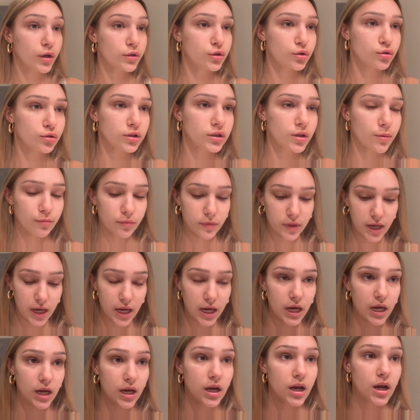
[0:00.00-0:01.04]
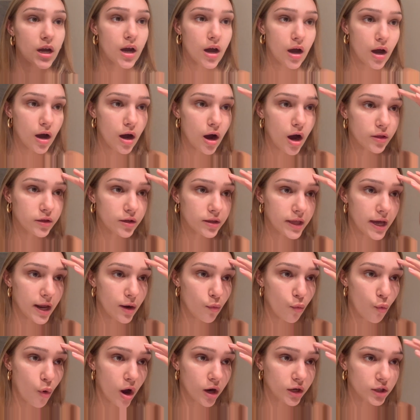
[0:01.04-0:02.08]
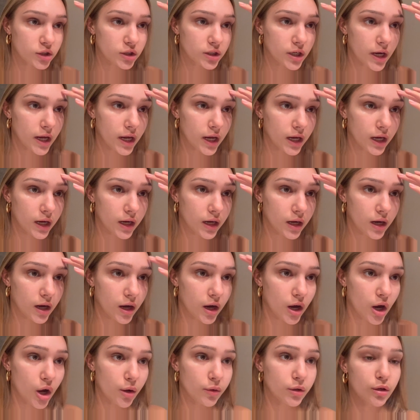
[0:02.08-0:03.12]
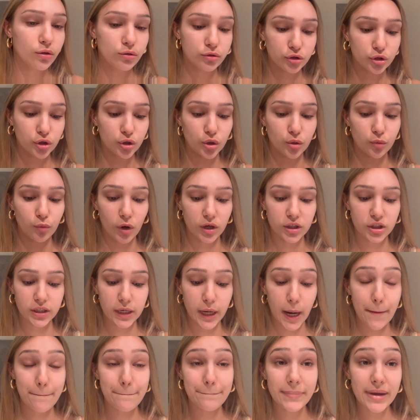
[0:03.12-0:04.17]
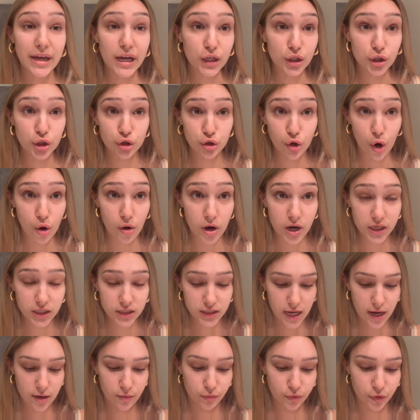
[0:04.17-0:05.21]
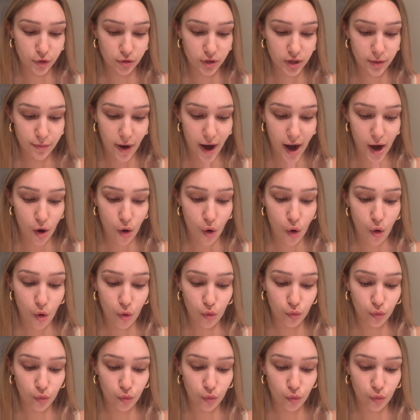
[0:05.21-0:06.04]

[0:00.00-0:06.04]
do something other than watching YouTube, watching Miasaurus and PewDiePie all